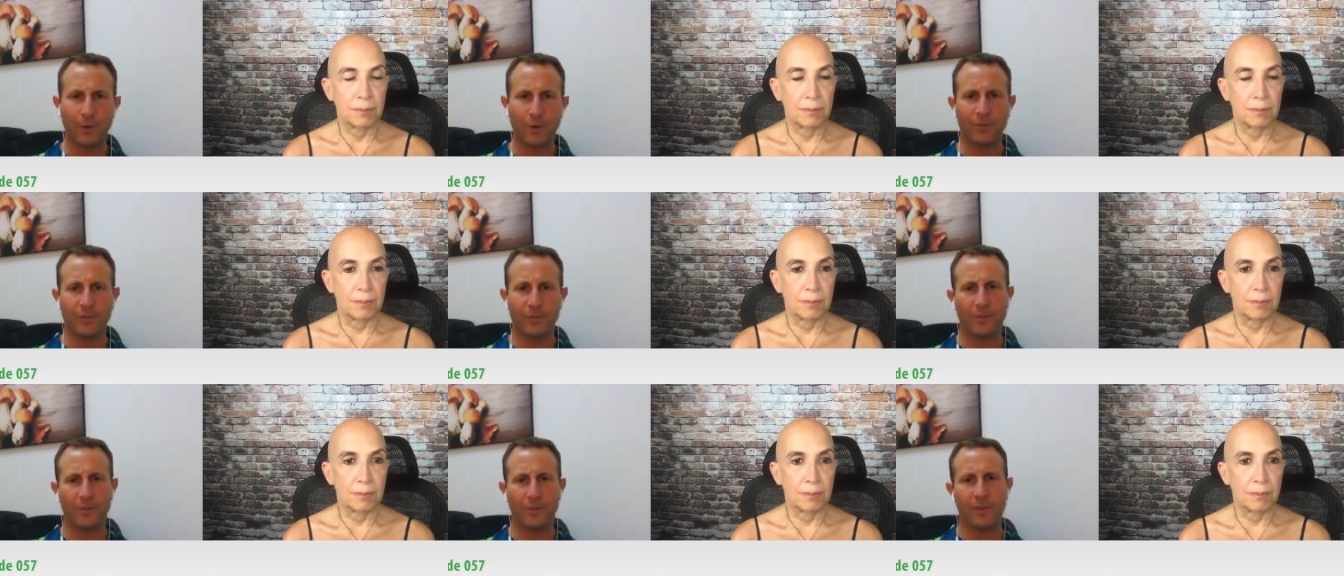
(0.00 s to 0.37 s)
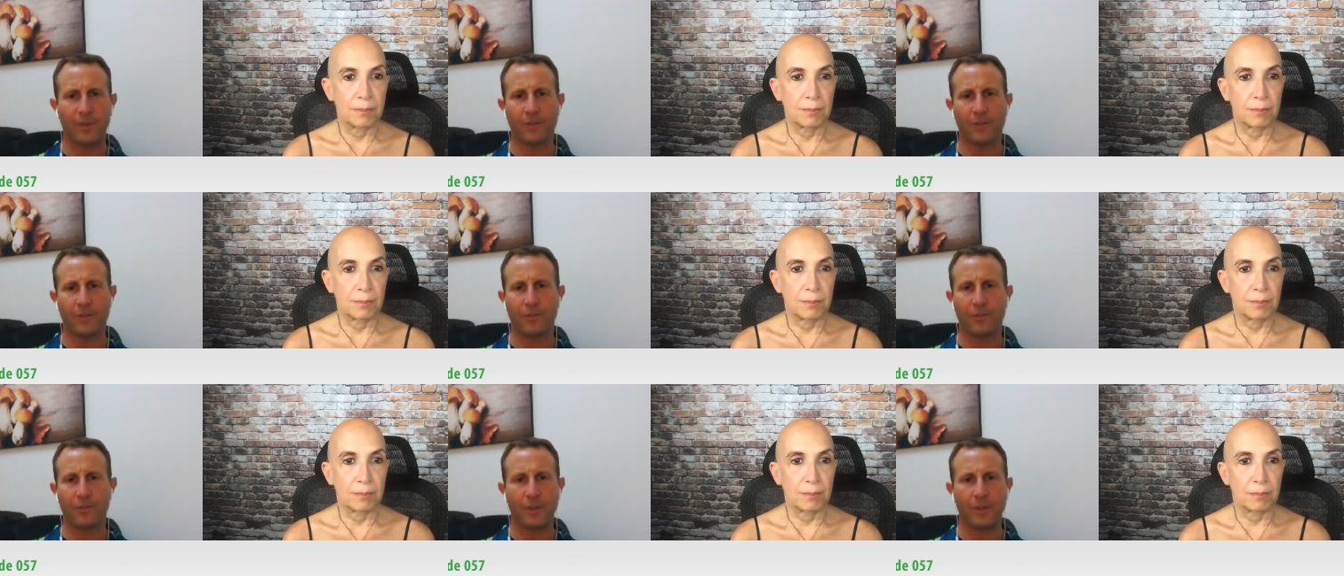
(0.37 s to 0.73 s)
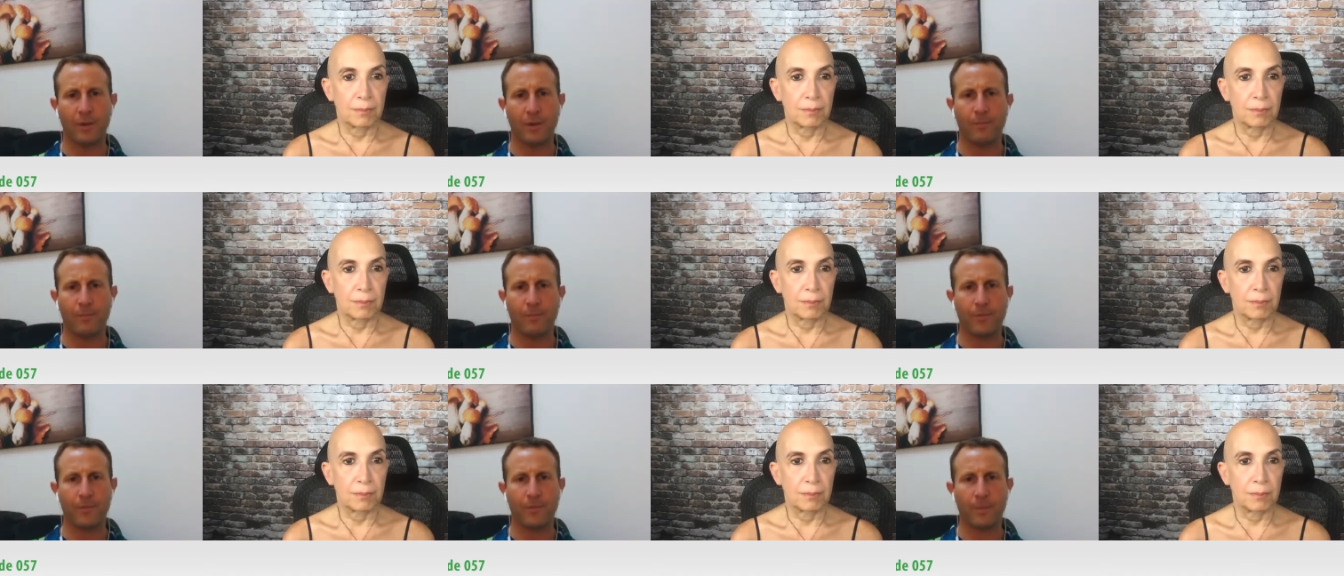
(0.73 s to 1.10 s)
Speaker 1: Did this
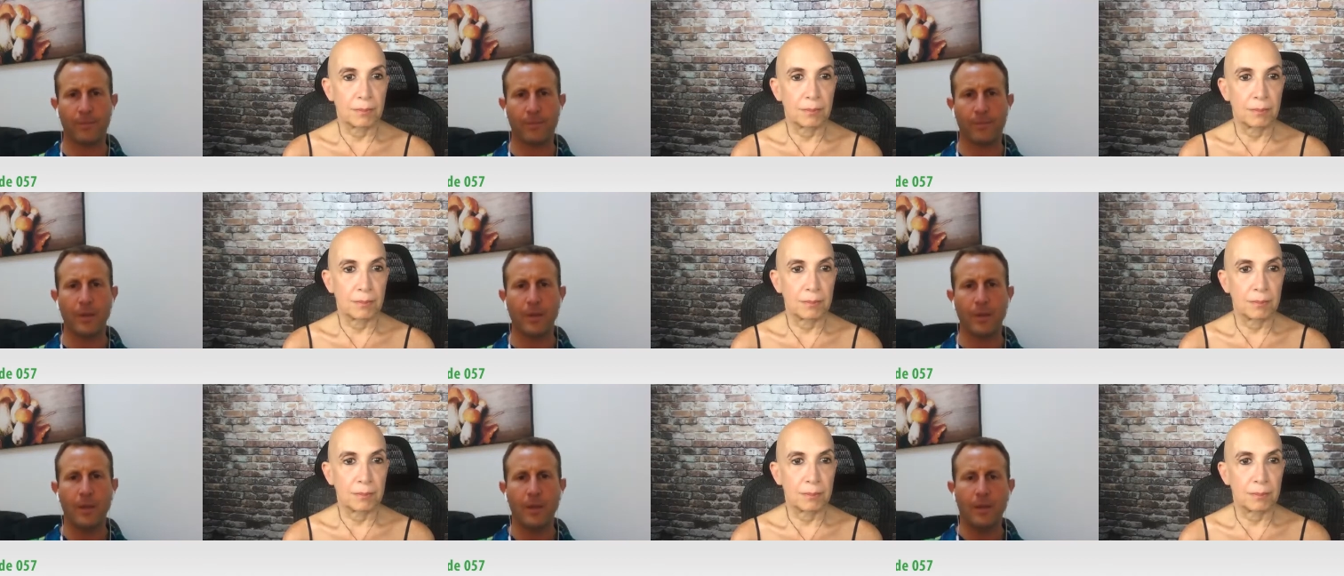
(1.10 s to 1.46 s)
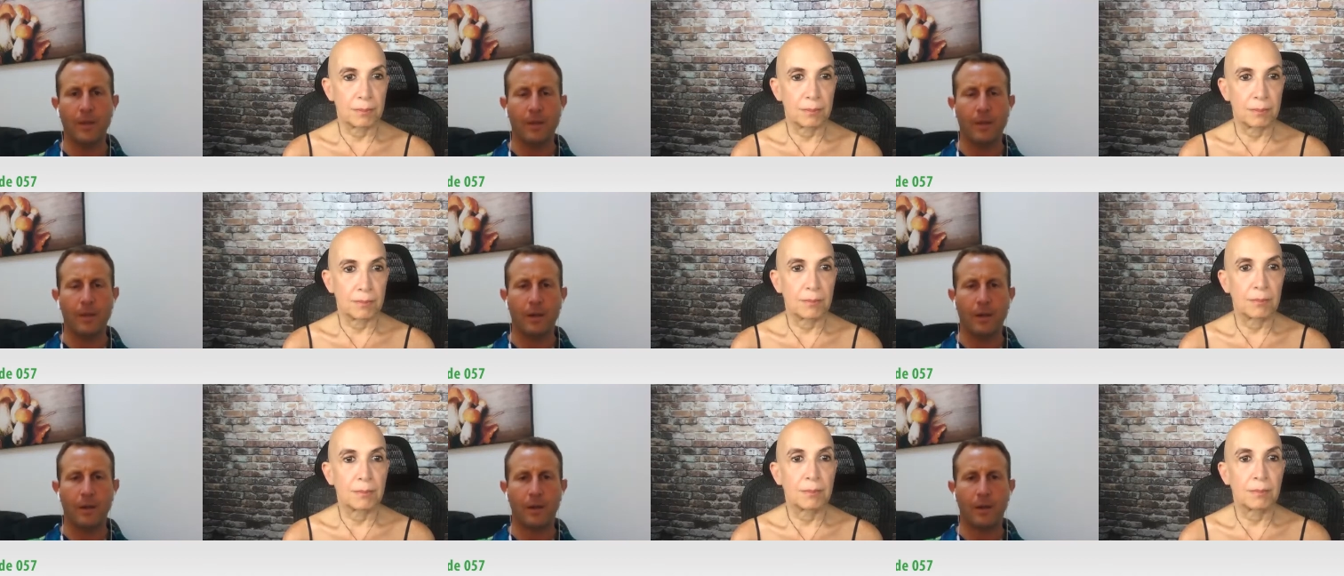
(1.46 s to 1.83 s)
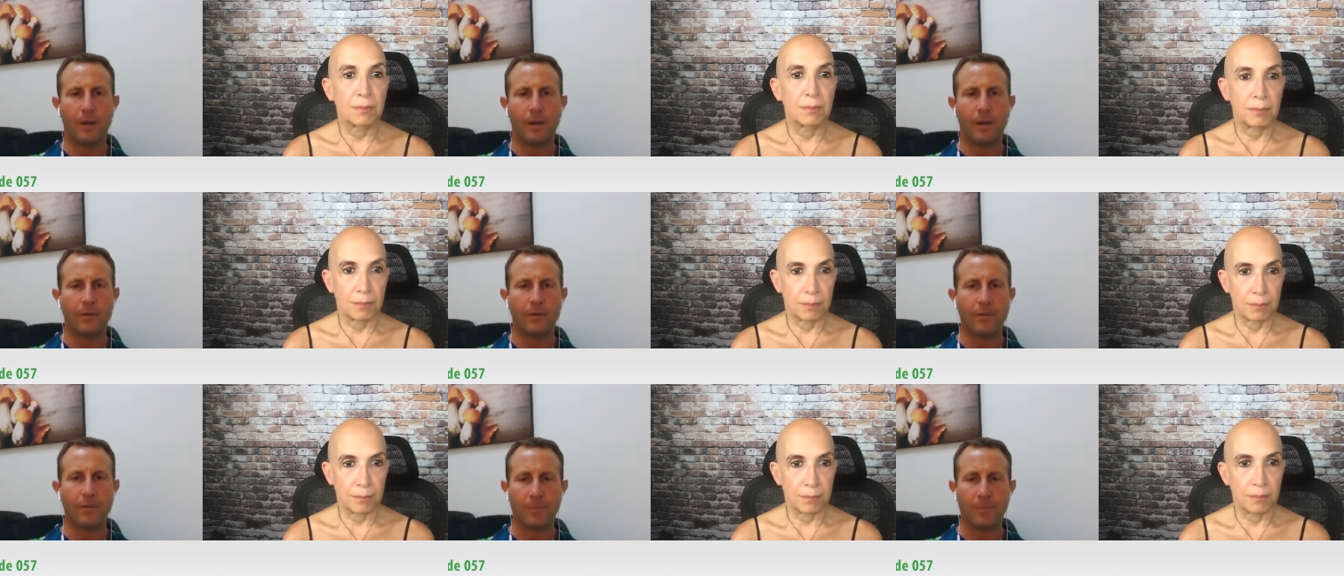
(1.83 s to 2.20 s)
come from uh,
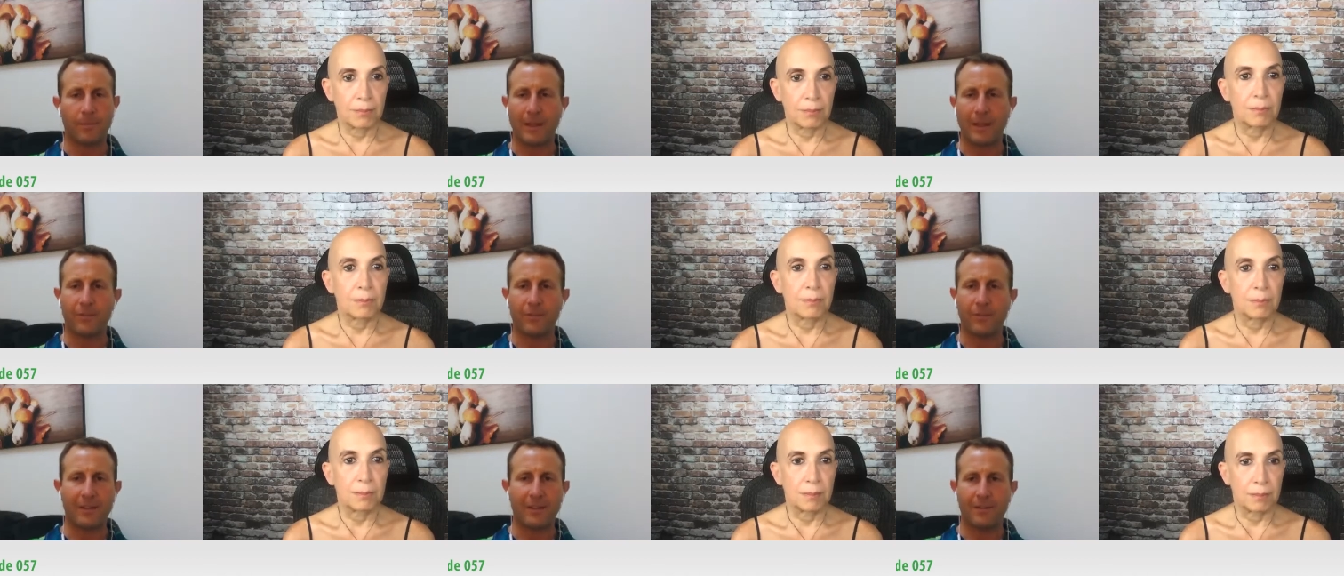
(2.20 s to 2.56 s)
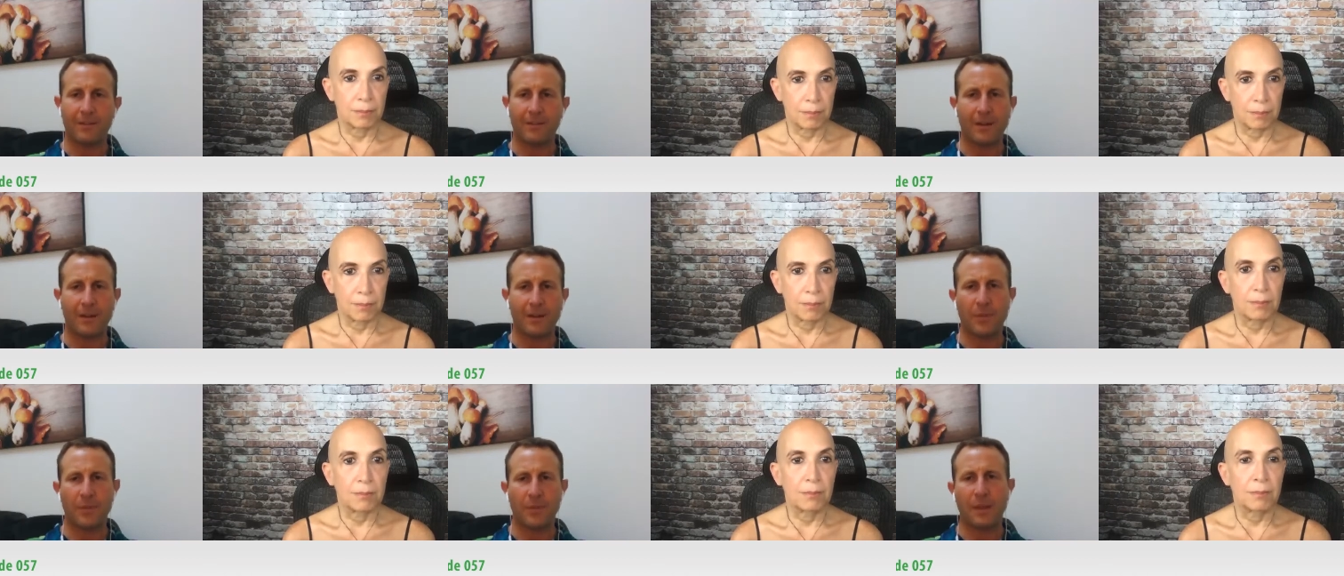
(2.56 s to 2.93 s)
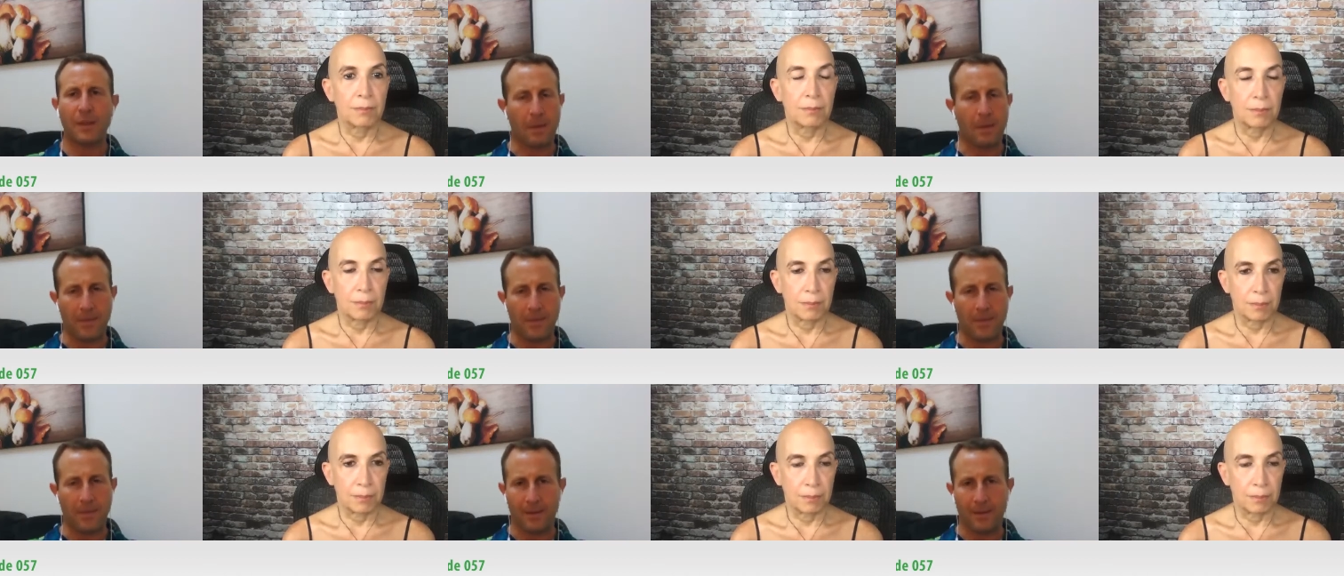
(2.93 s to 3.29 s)
something else? Like they're not
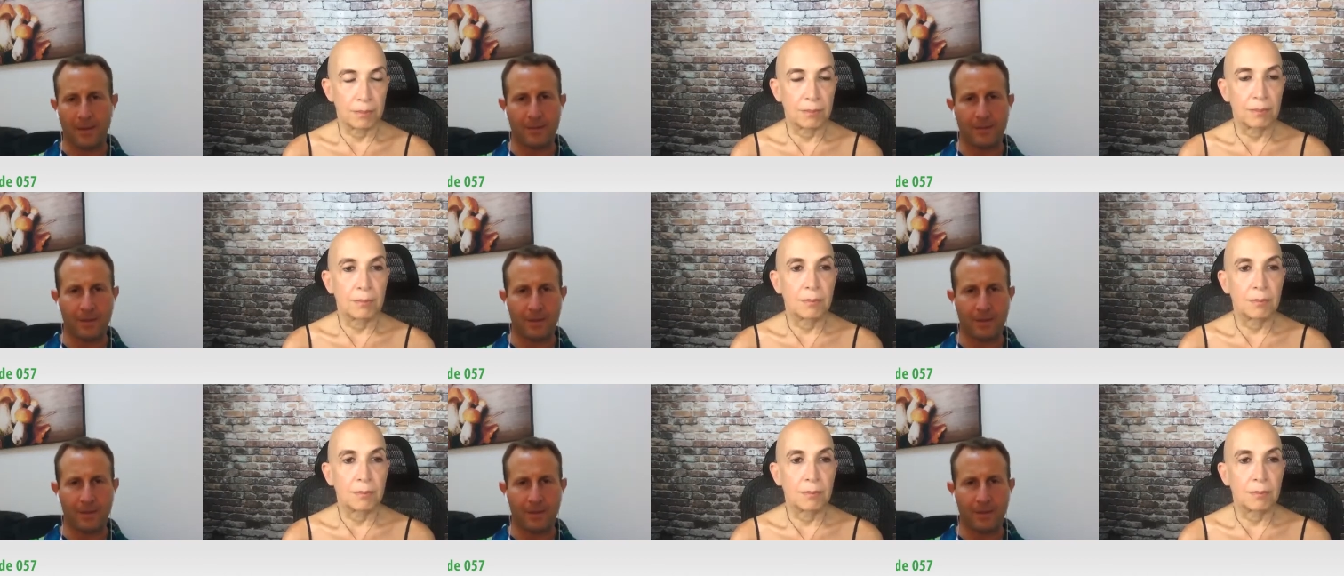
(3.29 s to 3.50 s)
thinking about that.